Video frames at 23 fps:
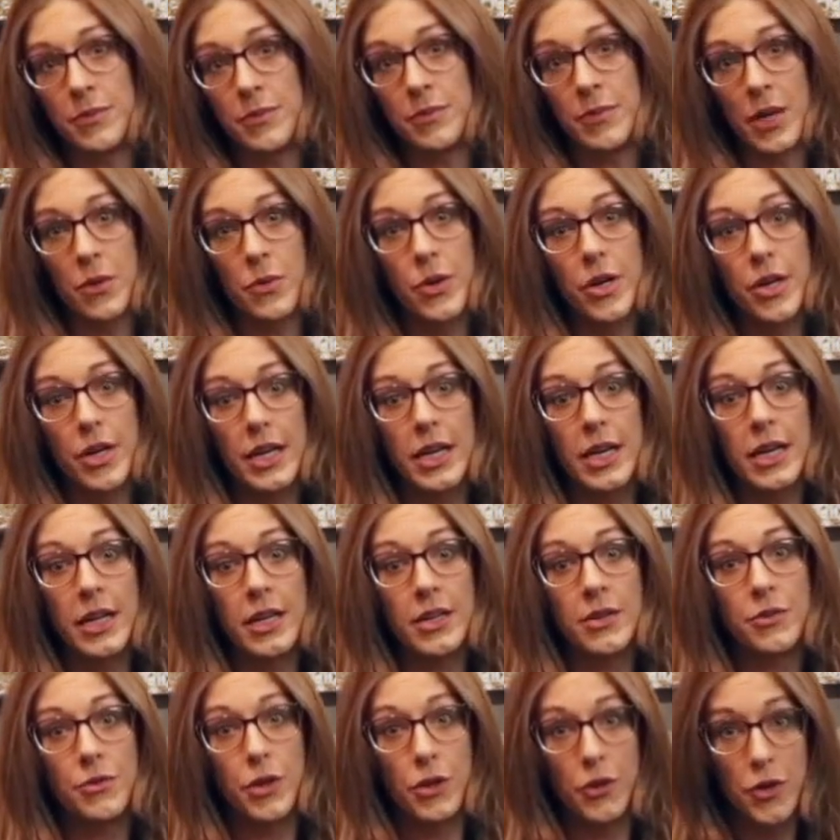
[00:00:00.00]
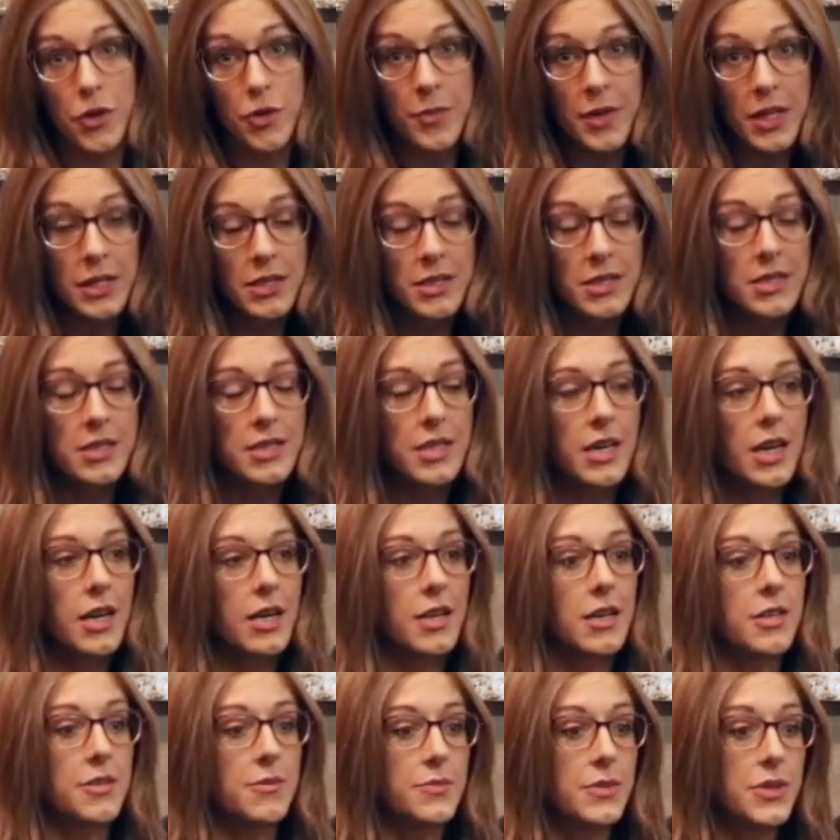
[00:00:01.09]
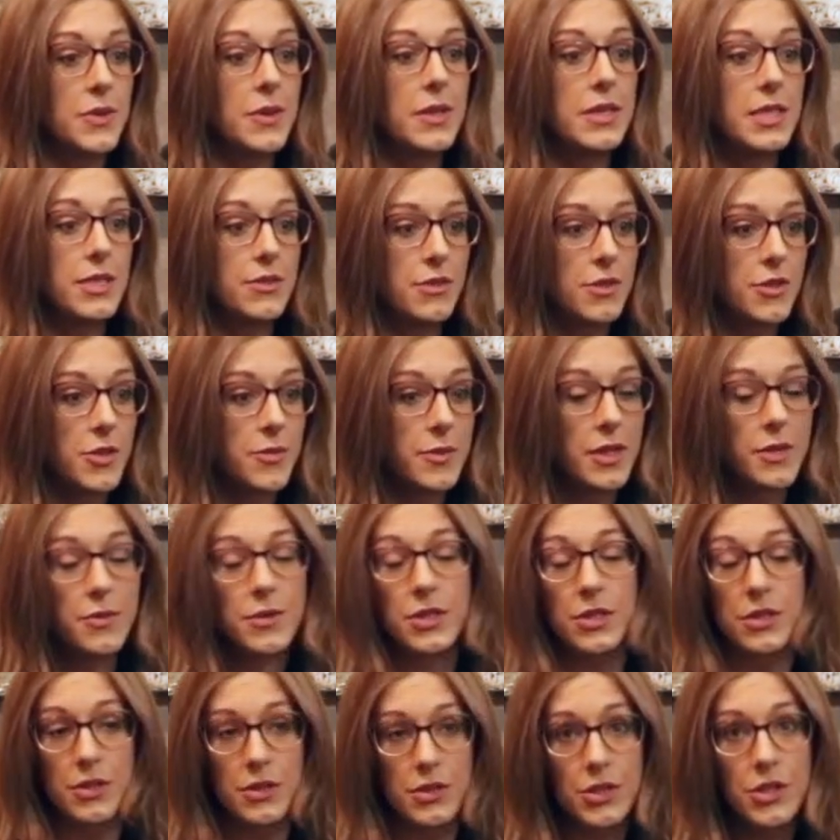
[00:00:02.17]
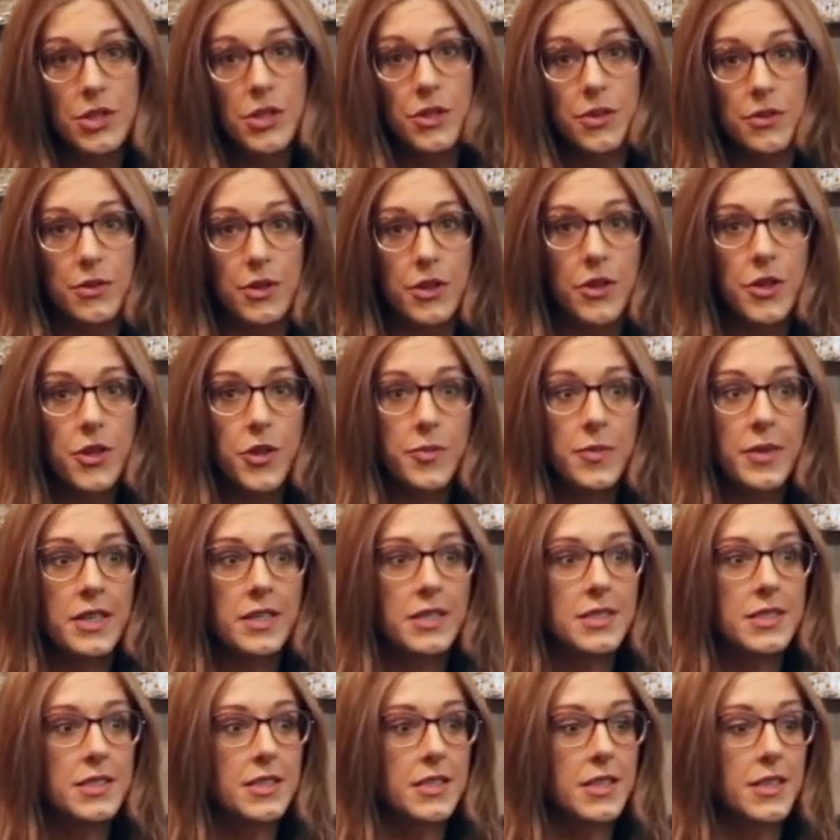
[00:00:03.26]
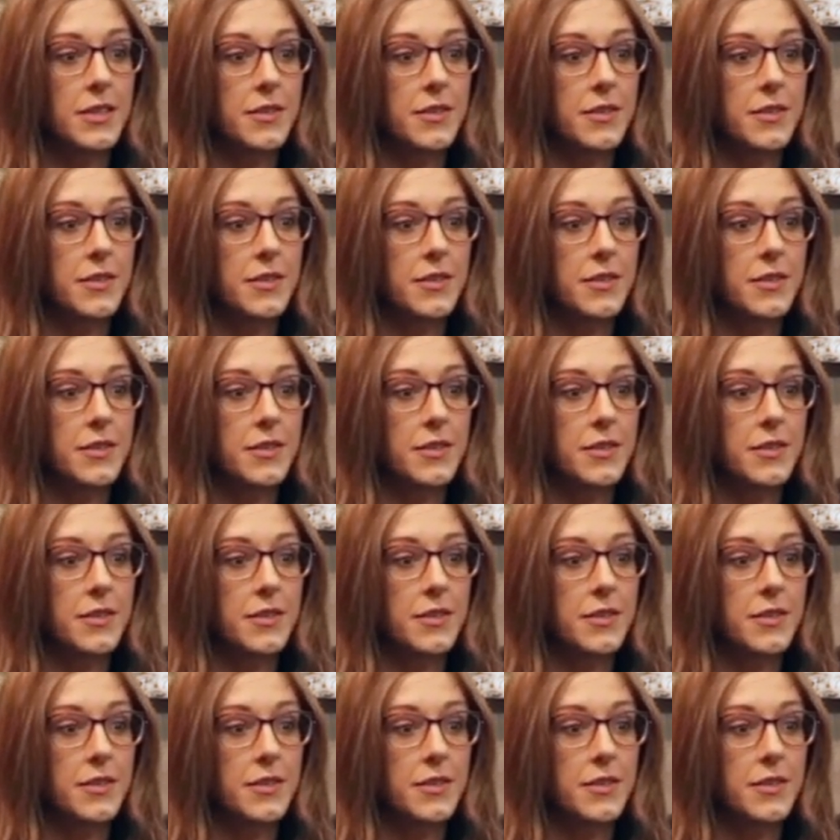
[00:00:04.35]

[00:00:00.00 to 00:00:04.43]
My work in recruitment, so I did recruitment, I was student recruitment.